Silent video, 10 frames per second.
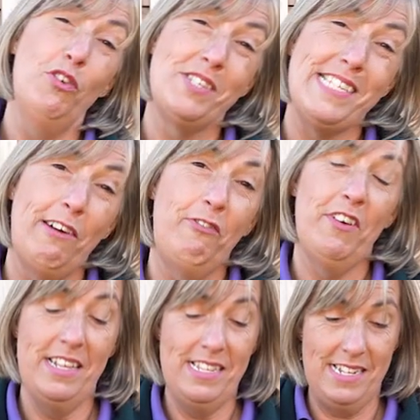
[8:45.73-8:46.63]
yourself
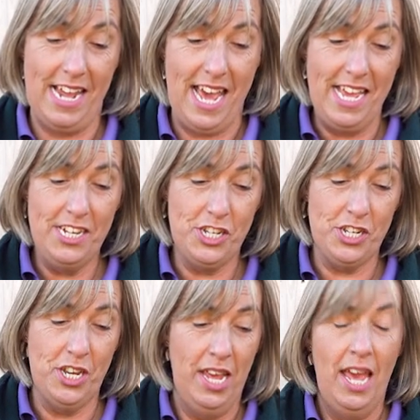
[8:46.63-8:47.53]
at this
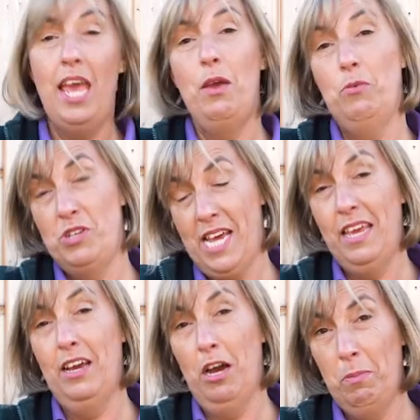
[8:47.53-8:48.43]
stage. It will
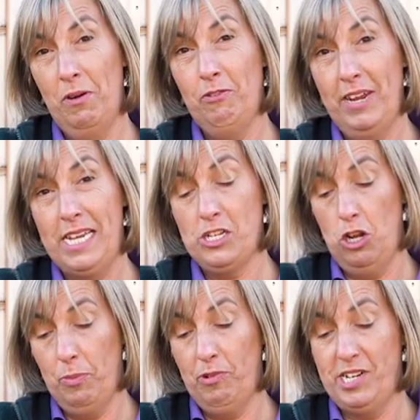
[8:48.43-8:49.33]
take a couple of weeks to
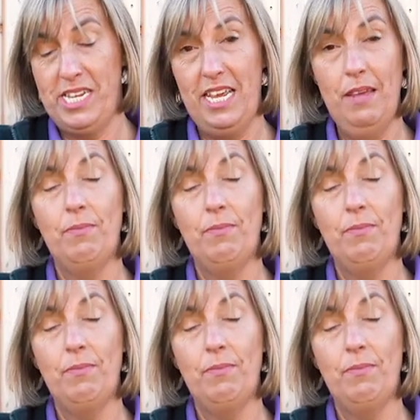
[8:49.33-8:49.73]
look pretty.